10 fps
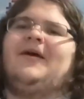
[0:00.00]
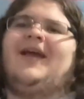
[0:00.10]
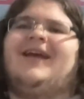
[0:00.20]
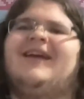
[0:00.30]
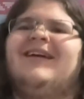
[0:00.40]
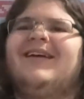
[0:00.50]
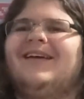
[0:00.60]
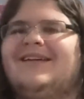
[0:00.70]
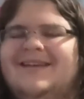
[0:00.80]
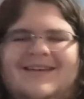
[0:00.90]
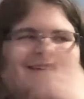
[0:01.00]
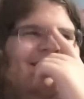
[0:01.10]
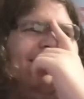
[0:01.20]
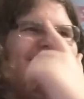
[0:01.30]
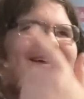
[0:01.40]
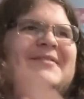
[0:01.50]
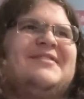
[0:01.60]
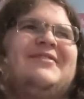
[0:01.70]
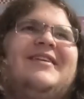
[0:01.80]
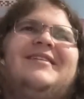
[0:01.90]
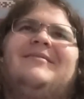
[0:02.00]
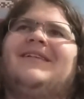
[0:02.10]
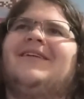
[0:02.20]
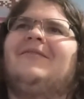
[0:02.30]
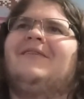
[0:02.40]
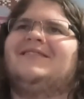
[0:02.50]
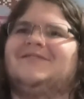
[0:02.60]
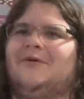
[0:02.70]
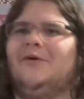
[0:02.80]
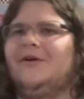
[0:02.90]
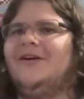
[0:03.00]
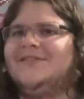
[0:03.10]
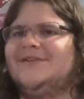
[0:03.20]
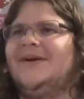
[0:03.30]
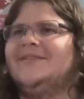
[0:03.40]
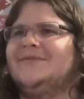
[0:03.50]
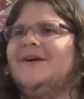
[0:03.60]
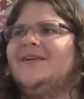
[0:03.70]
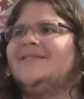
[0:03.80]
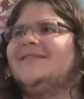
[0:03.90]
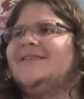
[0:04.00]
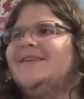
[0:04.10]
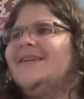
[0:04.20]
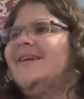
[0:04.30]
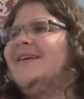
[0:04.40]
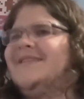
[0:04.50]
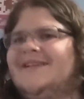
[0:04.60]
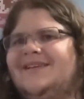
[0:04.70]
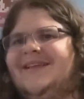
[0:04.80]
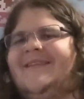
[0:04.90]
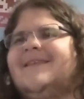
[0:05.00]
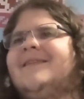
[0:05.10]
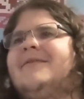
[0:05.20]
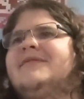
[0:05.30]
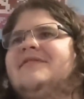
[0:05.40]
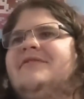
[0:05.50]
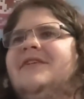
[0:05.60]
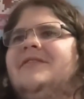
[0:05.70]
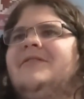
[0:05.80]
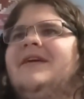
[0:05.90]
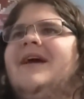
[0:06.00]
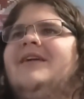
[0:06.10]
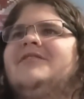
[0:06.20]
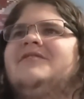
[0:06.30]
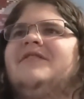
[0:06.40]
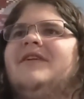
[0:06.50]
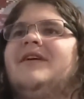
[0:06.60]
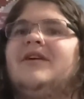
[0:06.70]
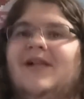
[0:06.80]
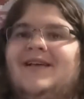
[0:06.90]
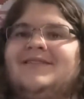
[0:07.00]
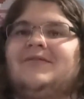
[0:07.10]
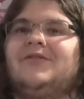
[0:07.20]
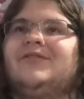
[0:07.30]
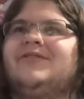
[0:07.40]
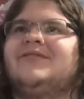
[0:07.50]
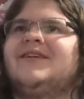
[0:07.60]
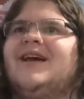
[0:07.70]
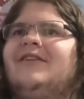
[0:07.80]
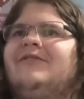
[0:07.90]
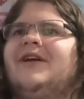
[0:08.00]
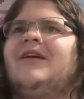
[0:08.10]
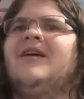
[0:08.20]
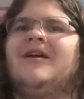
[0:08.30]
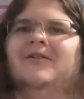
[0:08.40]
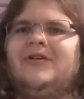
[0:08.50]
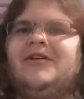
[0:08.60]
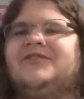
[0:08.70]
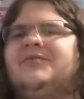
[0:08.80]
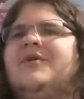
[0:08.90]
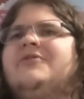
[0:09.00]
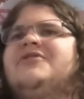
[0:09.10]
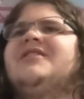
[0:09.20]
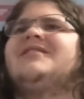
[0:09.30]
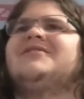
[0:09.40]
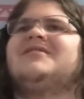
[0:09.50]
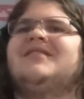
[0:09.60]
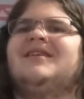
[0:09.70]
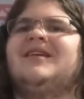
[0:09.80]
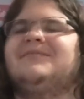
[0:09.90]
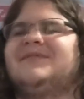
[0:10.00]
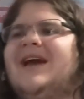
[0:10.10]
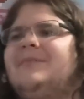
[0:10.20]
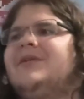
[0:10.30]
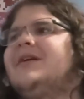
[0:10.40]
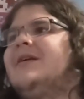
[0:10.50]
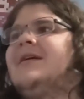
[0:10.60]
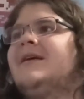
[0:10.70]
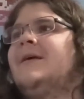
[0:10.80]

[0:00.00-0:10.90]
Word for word: away. like that was funny to me. Like his door also has rockets on it. Like I thought that was a funny little gag. It just felt like a classic Looney Tunes gag of like, look at all this weird shit that just keeps happening